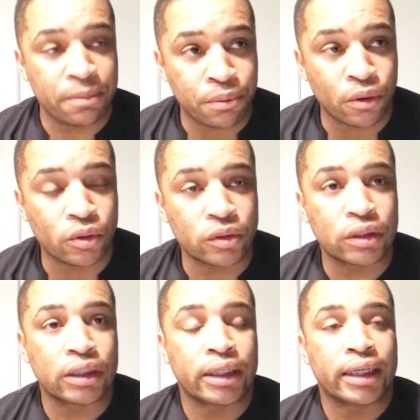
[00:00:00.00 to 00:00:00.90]

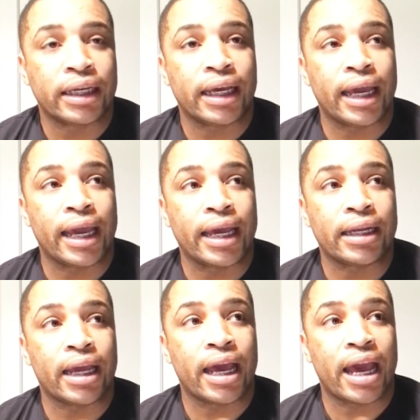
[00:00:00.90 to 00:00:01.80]
people,
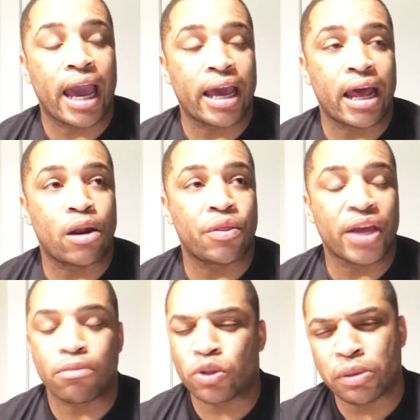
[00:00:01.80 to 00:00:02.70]
and I
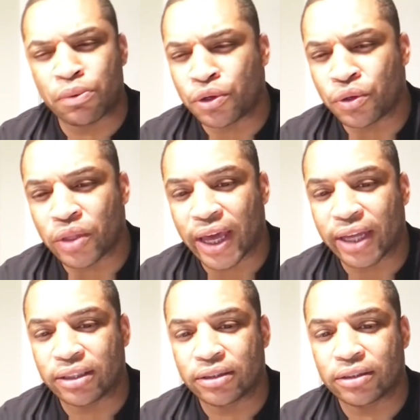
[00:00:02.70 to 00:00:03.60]
don't think most people
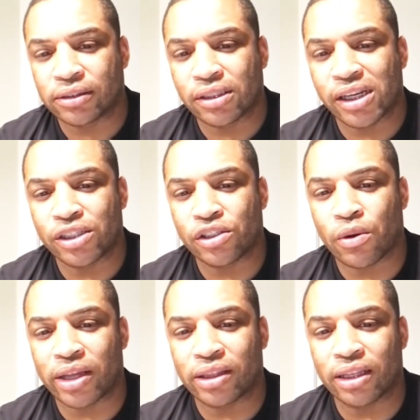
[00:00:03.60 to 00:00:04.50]
knew that.
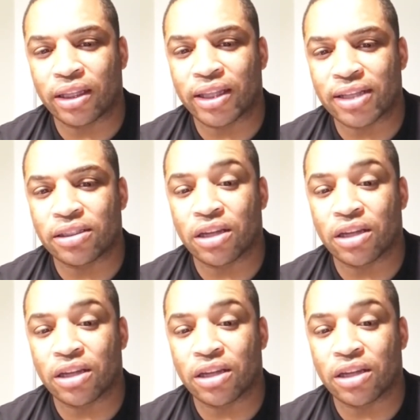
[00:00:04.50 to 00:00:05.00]
And so I think